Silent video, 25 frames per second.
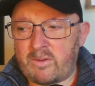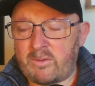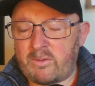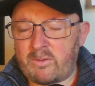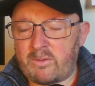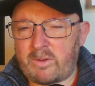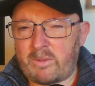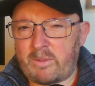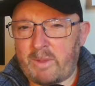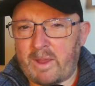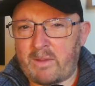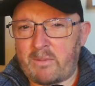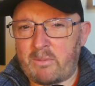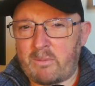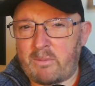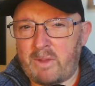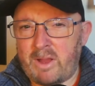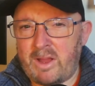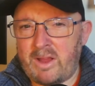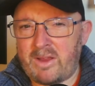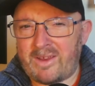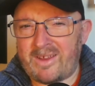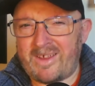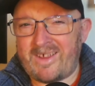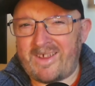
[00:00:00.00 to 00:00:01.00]
you'll make a
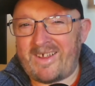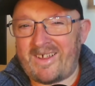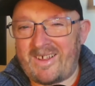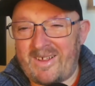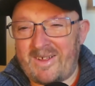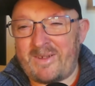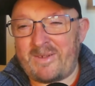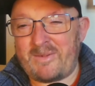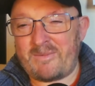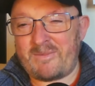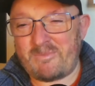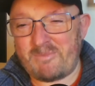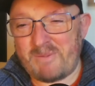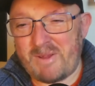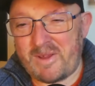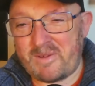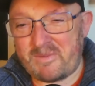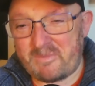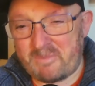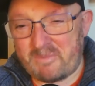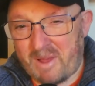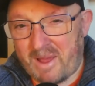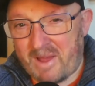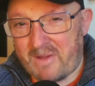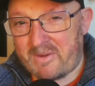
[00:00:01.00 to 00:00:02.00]
million £1
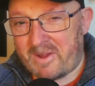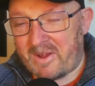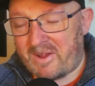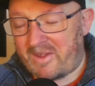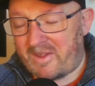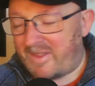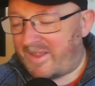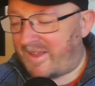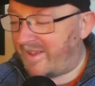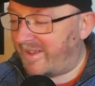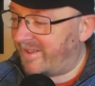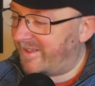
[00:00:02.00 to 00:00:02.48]
million out of that.